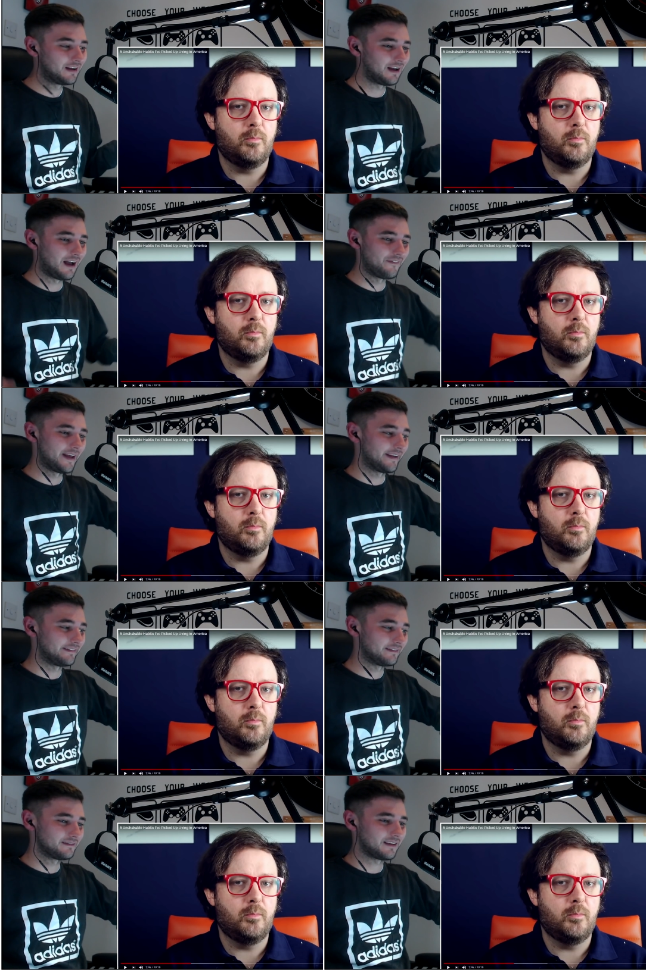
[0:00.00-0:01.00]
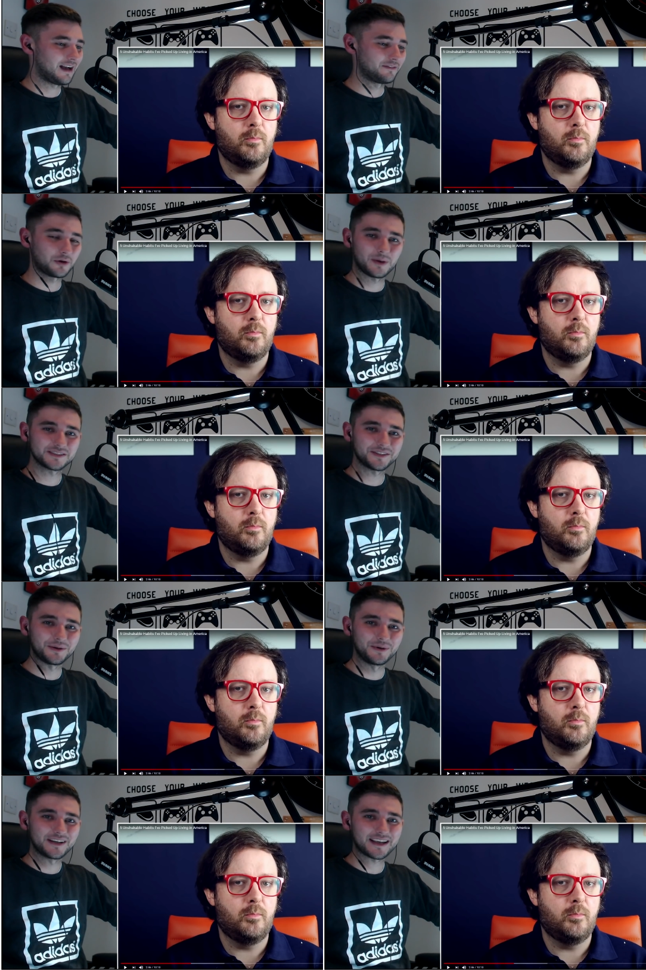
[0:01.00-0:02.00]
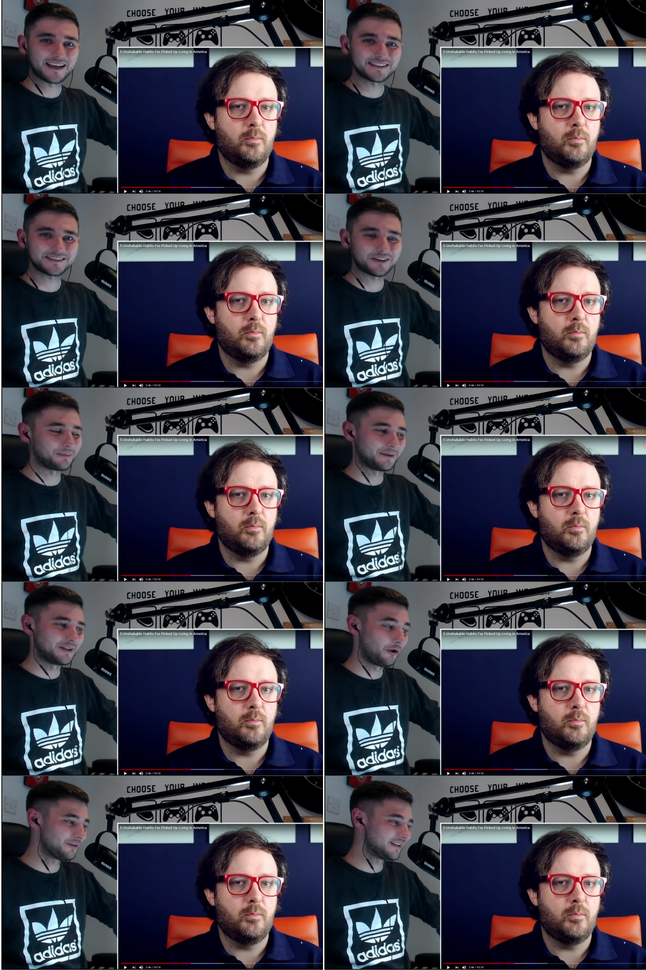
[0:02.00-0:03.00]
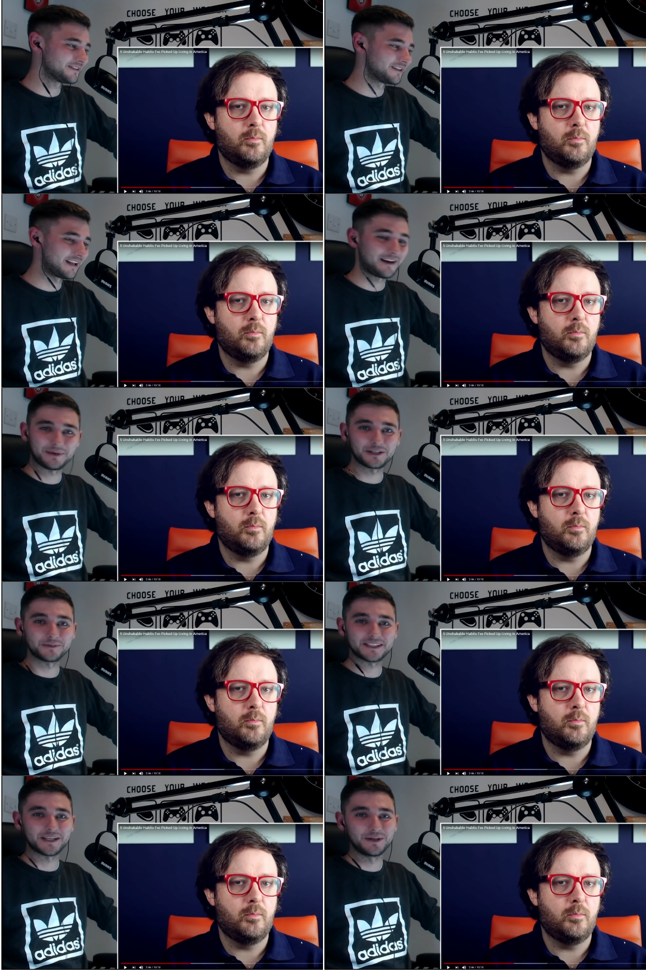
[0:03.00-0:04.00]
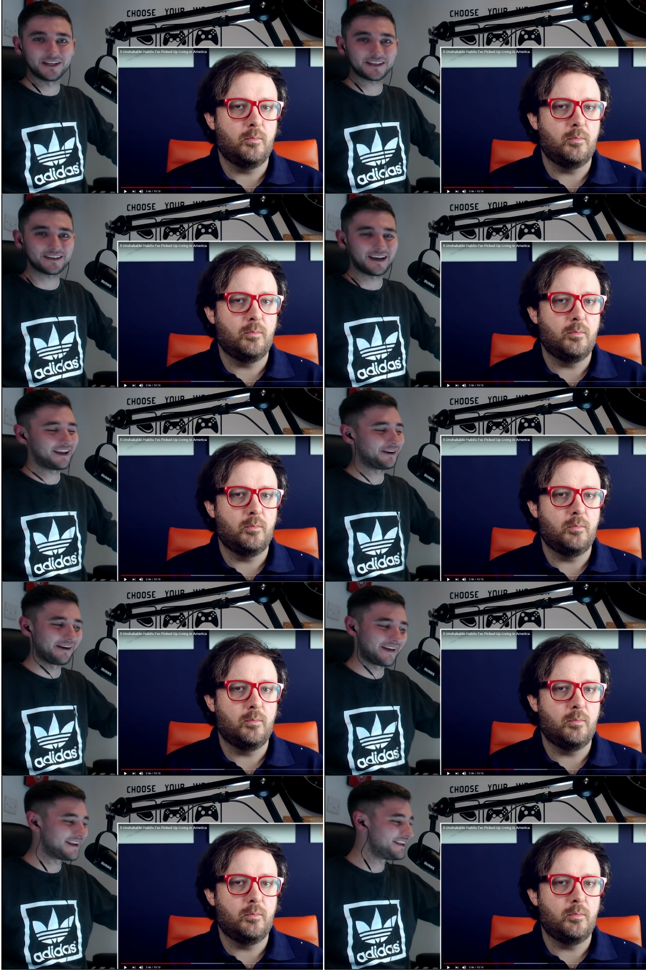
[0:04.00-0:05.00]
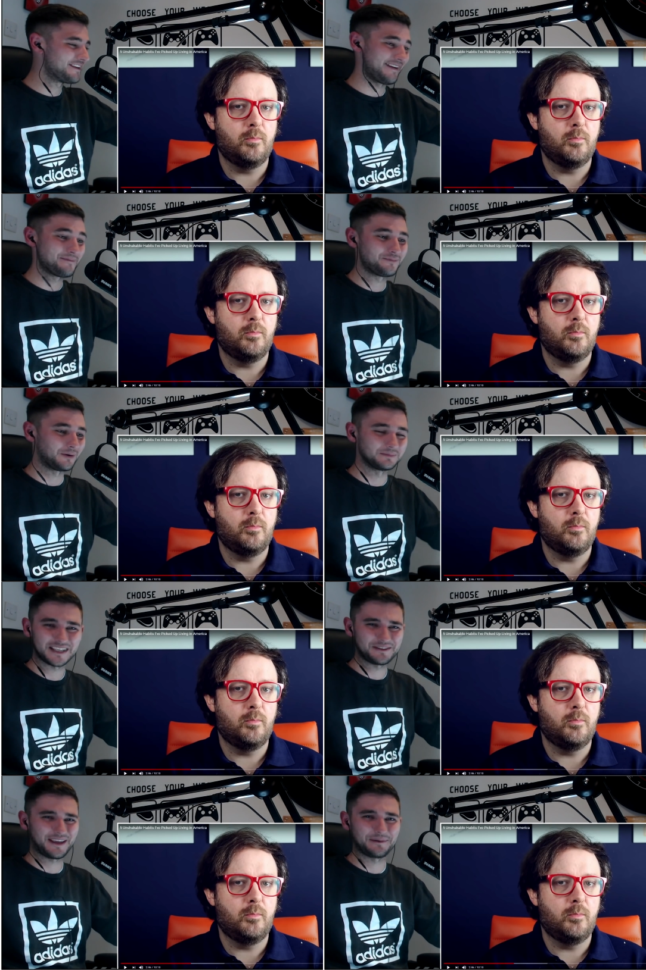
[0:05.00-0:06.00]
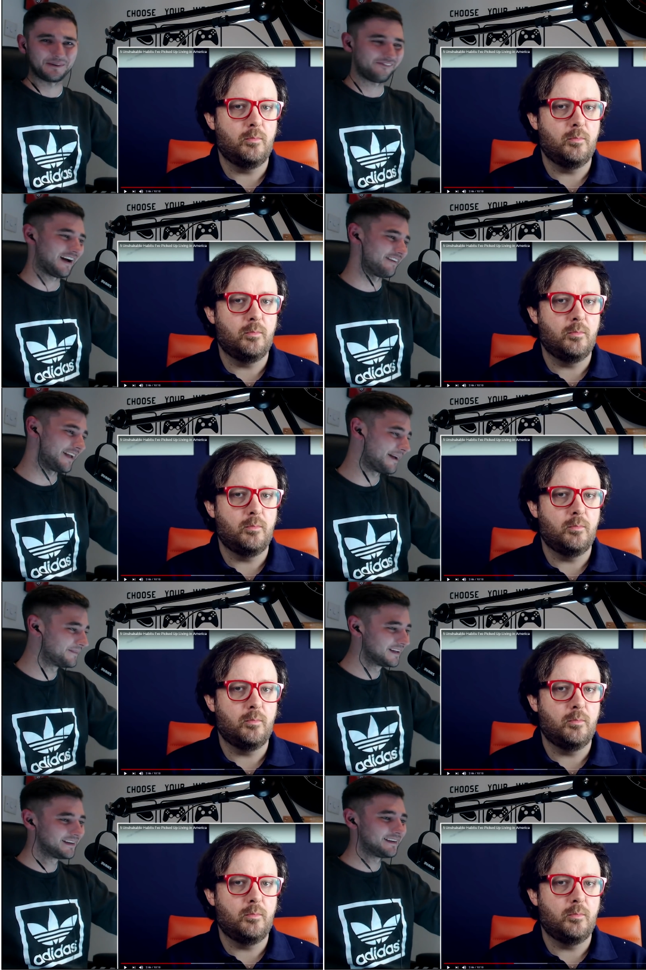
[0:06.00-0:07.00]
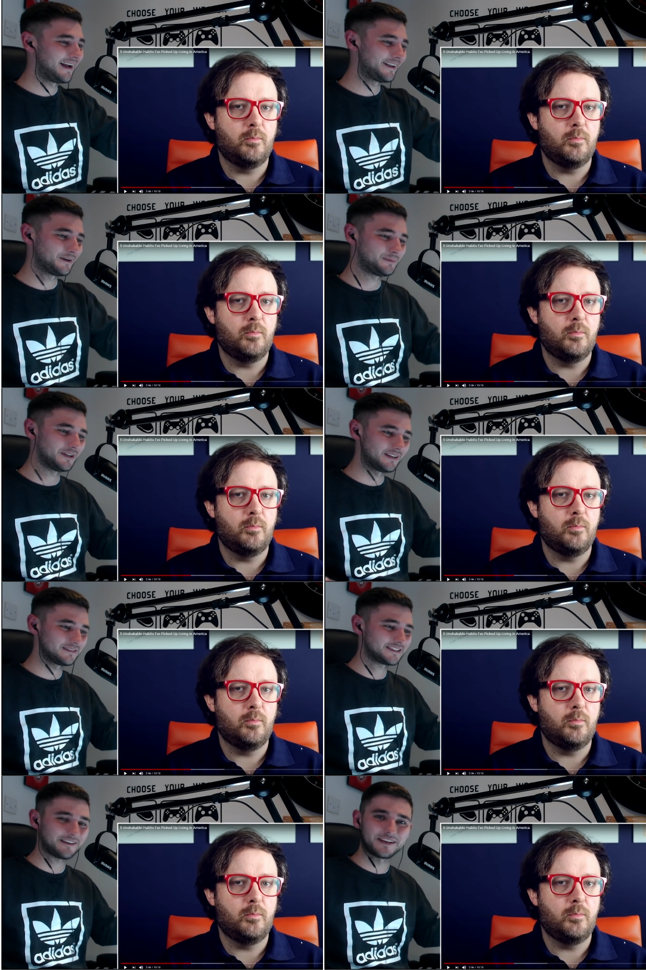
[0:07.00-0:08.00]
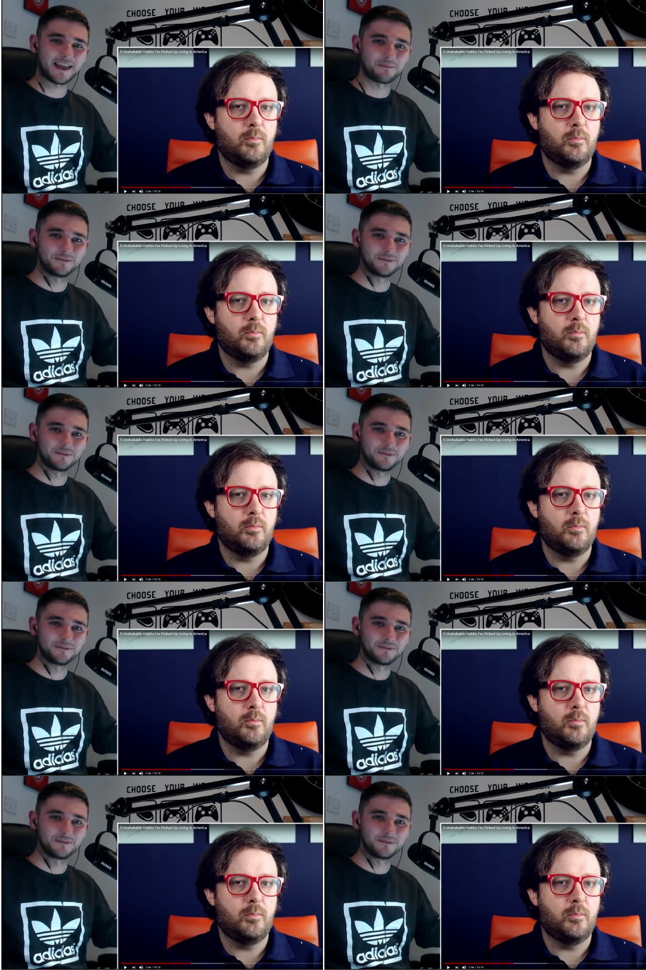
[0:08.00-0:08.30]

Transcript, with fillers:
Speaker 1: and then have a croissant at work, I guess, or maybe nothing, and have my cup of tea at work. I don't have any of them problems. I don't get up at 5 a.m. I get up at 7 a.m.,